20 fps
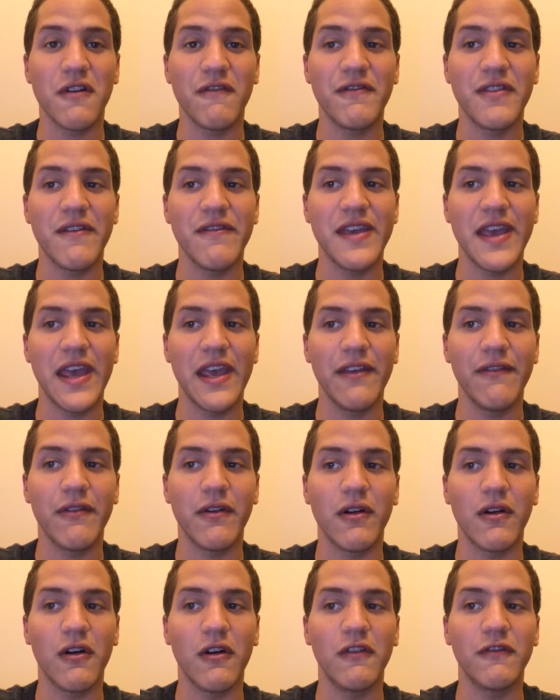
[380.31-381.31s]
of the
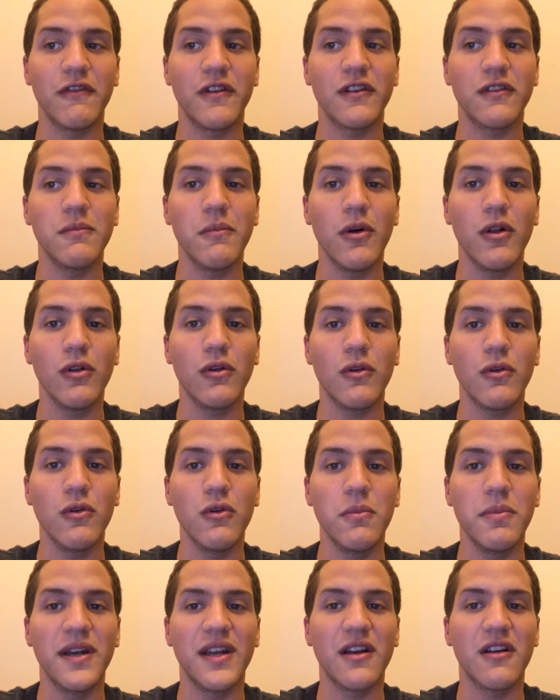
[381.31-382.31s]
behavior of a small
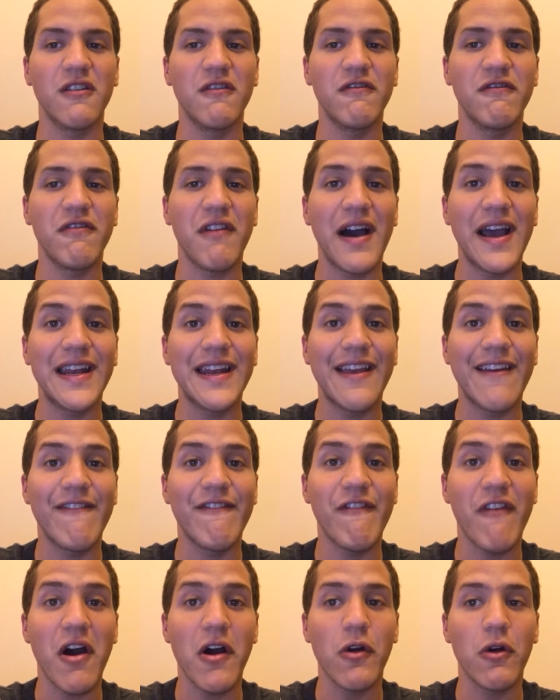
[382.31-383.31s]
group in a confined
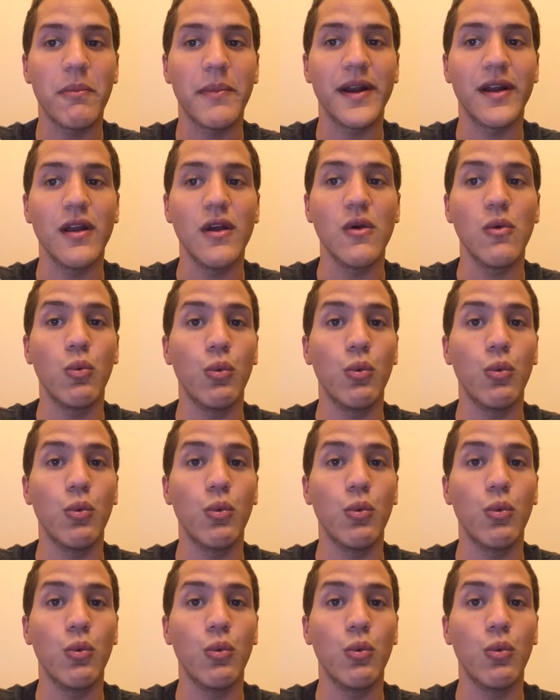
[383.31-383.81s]
environment